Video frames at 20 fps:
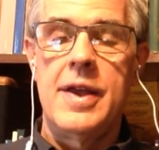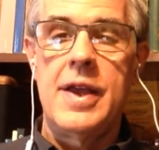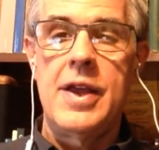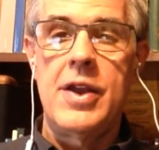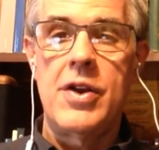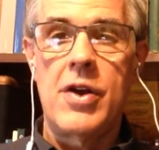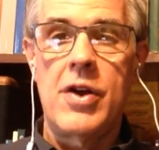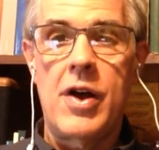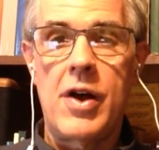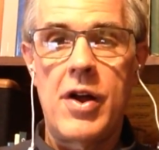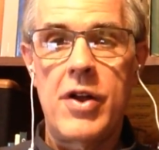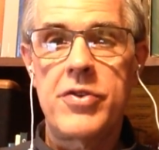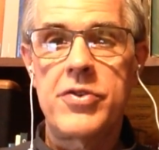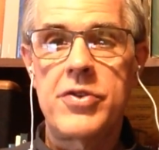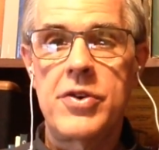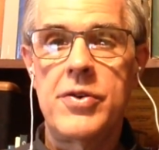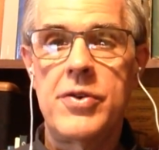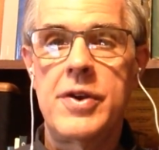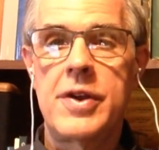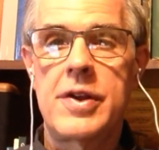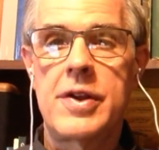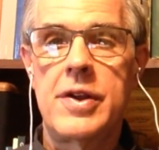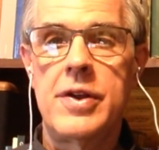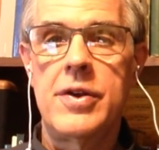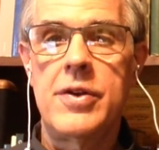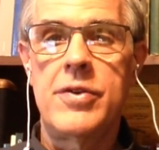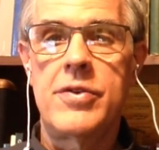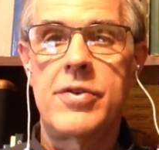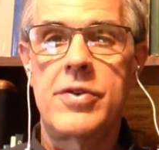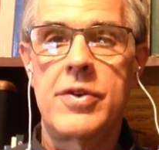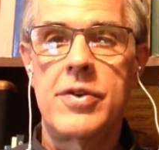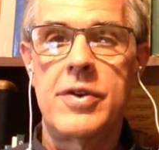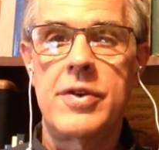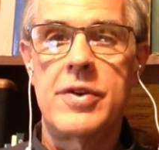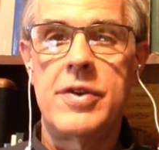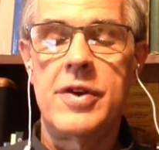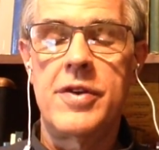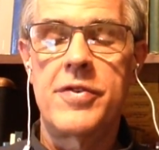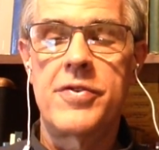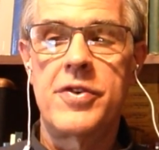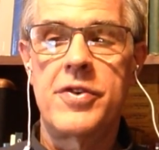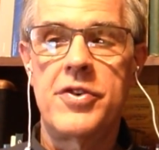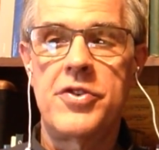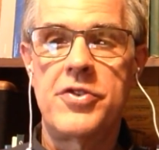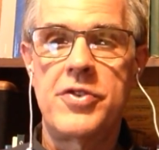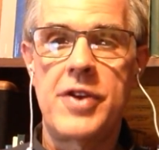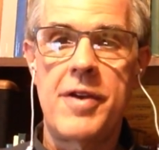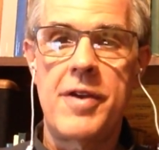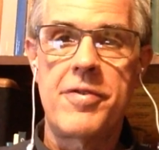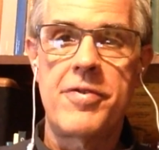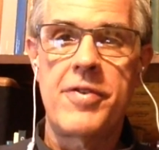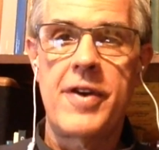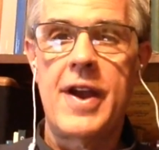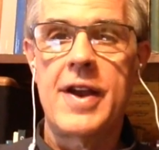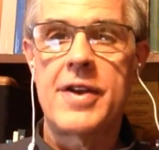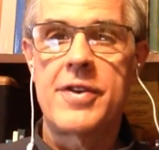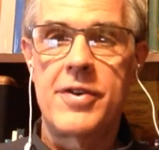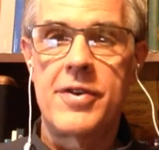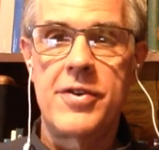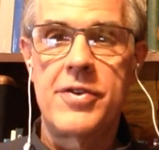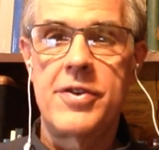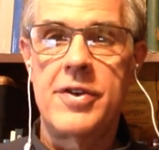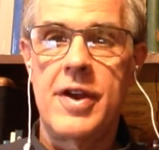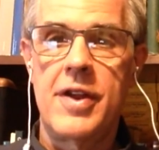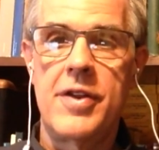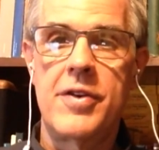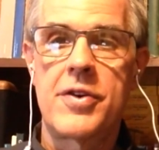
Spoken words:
It also includes different shape factors and